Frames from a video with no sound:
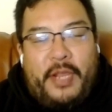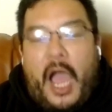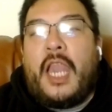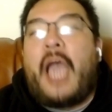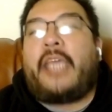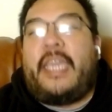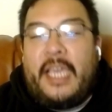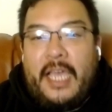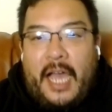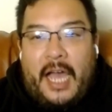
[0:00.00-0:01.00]

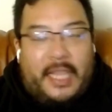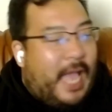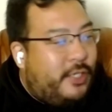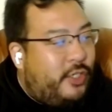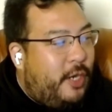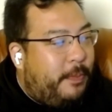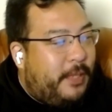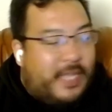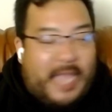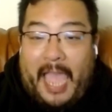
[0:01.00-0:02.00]
unlucky last year,
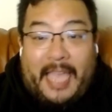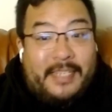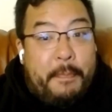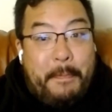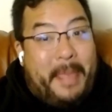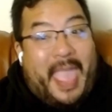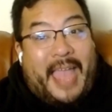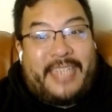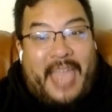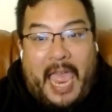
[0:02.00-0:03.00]
but the guy has
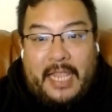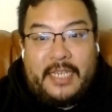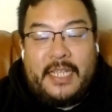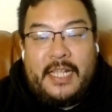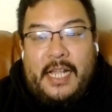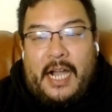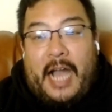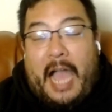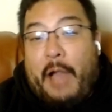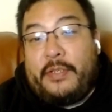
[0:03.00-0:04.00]
mad talent.
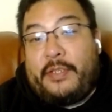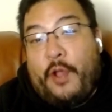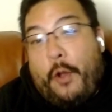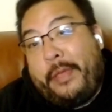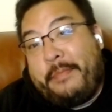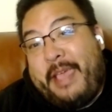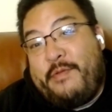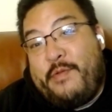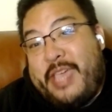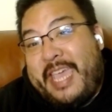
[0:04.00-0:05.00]
I was hoping
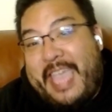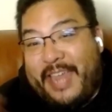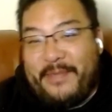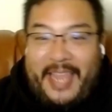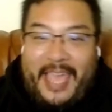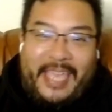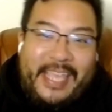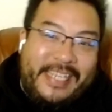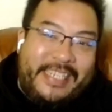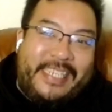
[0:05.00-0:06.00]
maybe we could get him at like
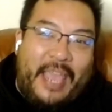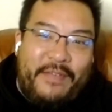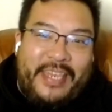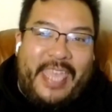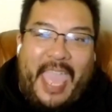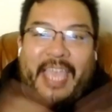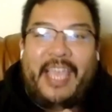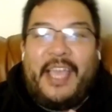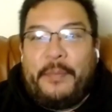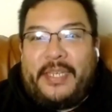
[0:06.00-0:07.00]
7K,
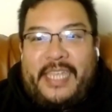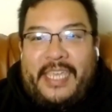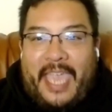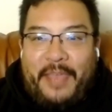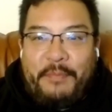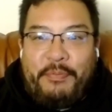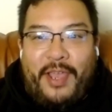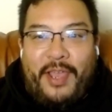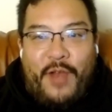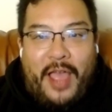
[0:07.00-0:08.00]
but DK ain't
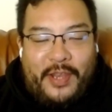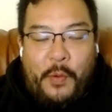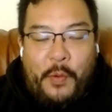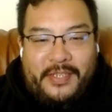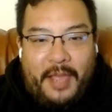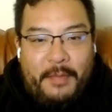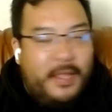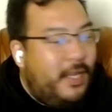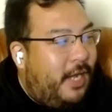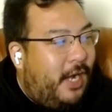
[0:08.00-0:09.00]
playing around. They know what's up.
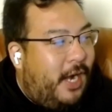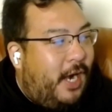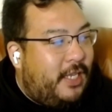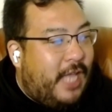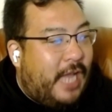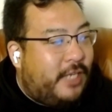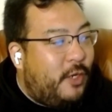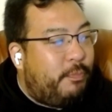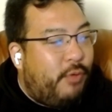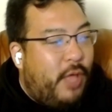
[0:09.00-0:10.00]
The guy's a
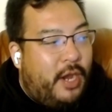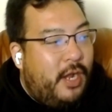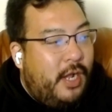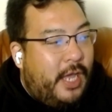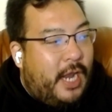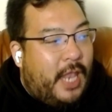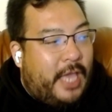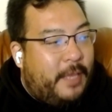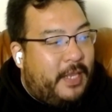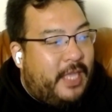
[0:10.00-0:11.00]
good player and I
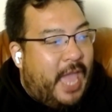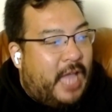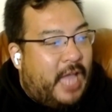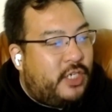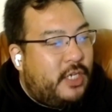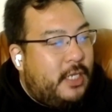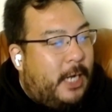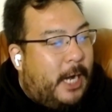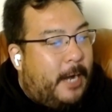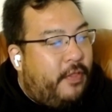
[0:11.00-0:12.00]
like him in cash.
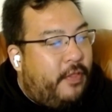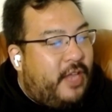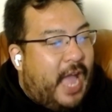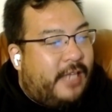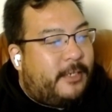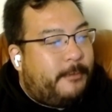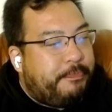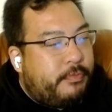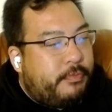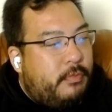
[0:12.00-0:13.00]
Other guys,
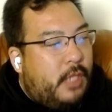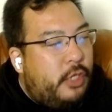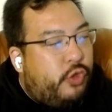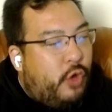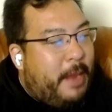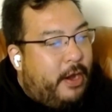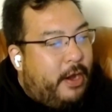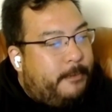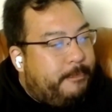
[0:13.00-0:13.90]
Troy Merritt,